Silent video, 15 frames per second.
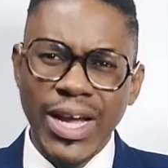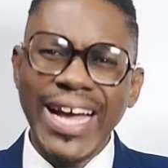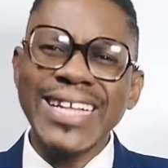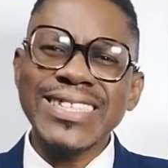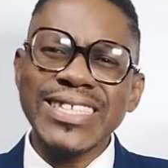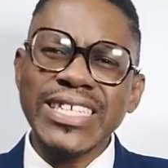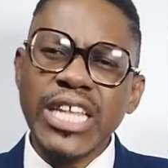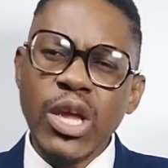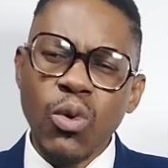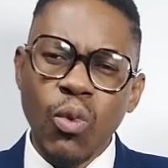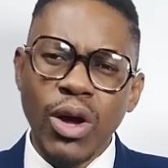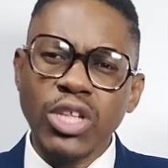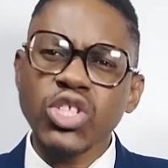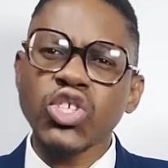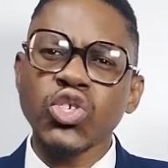Kanti, they
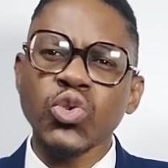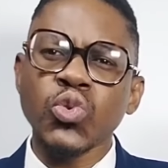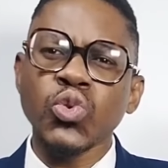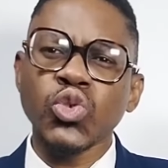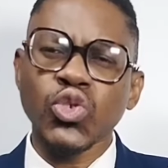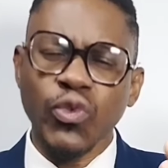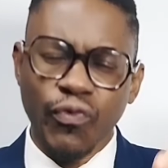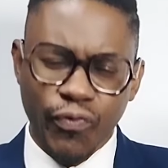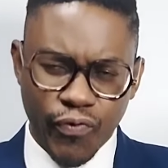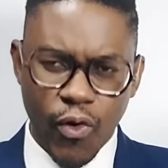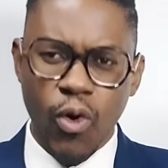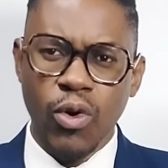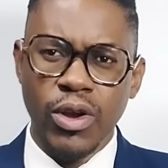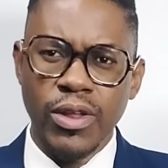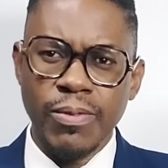want you to
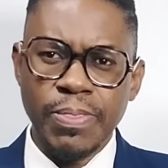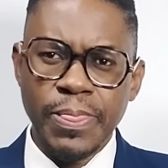fall.